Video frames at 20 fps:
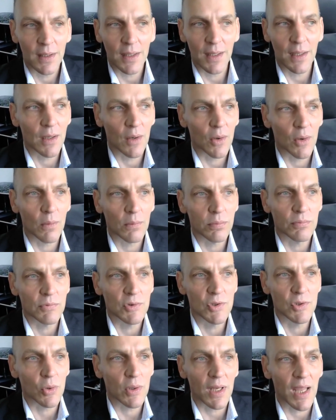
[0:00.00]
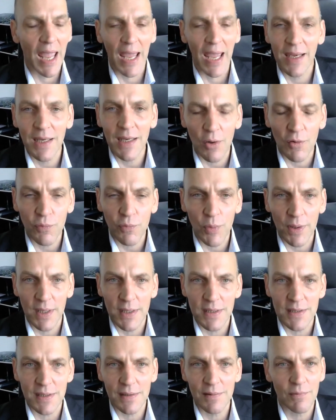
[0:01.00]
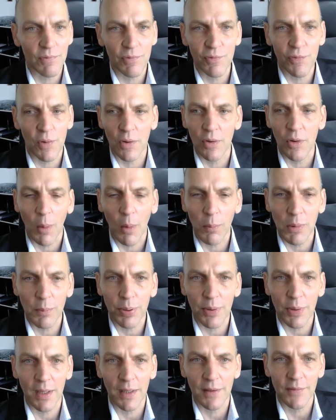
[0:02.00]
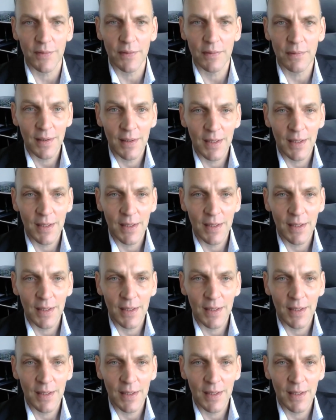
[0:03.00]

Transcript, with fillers: you know, doing any of what I did for a Nobel Prize.